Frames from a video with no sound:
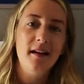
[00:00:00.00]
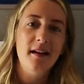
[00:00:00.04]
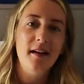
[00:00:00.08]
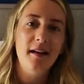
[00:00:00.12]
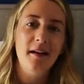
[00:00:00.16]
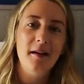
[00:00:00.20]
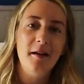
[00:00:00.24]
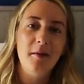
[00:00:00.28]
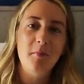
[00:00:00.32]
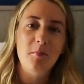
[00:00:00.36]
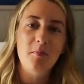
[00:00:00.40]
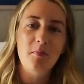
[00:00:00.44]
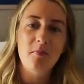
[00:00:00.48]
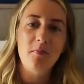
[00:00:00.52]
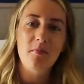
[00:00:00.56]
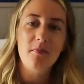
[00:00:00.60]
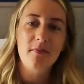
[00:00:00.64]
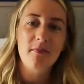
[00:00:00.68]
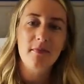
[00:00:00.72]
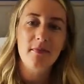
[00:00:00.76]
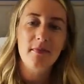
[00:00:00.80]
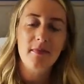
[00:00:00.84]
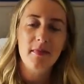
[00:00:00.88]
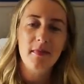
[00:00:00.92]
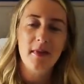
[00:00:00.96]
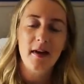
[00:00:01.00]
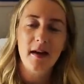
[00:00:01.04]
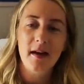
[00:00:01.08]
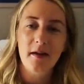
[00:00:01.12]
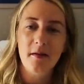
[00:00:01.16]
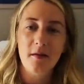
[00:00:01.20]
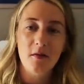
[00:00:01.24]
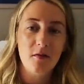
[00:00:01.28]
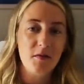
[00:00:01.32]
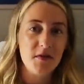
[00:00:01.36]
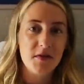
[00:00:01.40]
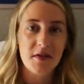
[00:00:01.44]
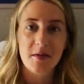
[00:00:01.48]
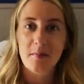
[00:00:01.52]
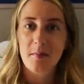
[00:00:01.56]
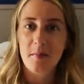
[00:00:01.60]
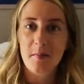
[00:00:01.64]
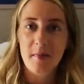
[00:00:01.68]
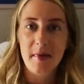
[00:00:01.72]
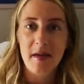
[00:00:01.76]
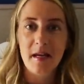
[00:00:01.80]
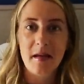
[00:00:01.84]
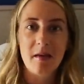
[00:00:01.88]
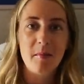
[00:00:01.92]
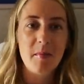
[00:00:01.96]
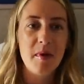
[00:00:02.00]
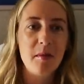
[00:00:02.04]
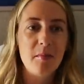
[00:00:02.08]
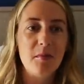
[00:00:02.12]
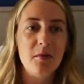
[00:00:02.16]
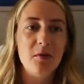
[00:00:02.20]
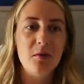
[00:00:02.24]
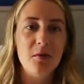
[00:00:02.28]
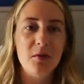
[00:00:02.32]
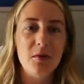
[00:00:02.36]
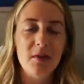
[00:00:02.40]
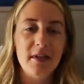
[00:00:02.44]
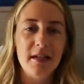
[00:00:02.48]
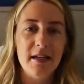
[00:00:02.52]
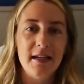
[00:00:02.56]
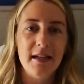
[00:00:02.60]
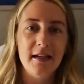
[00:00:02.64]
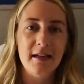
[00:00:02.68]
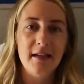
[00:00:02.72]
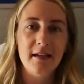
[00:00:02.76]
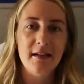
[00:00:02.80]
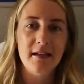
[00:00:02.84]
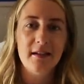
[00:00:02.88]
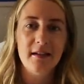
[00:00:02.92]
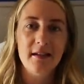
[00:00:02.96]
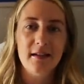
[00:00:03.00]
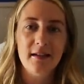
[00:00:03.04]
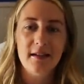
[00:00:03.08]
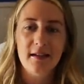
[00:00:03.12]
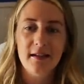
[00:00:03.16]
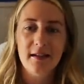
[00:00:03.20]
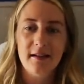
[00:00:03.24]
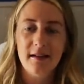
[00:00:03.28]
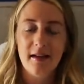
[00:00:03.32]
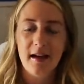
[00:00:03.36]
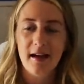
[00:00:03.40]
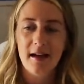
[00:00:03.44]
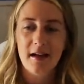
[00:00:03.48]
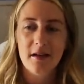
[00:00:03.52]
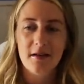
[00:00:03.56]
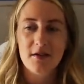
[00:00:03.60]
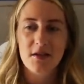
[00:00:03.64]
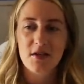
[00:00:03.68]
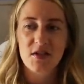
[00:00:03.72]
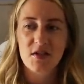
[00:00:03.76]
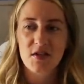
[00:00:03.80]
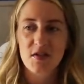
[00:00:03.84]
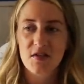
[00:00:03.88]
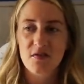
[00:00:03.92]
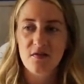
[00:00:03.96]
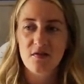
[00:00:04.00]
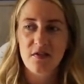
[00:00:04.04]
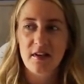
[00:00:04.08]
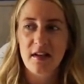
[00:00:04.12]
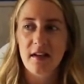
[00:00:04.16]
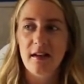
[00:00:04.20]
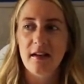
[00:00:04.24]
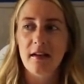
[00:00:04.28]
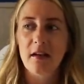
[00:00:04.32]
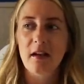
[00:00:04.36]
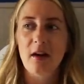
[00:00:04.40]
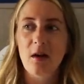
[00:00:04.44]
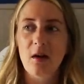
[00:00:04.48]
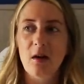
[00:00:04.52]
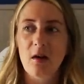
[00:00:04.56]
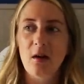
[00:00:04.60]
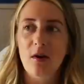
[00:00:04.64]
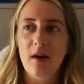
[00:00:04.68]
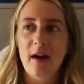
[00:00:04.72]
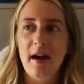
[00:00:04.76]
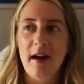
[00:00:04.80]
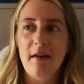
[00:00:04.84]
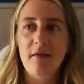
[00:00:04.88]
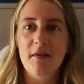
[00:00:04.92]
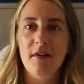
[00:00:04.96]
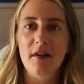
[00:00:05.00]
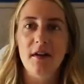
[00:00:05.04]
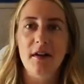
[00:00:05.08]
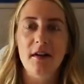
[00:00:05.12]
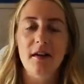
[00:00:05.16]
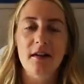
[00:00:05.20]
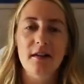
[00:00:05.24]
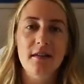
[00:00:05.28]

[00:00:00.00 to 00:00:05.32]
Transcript: obviously being a bit poorly, and just feeling a lot heavier.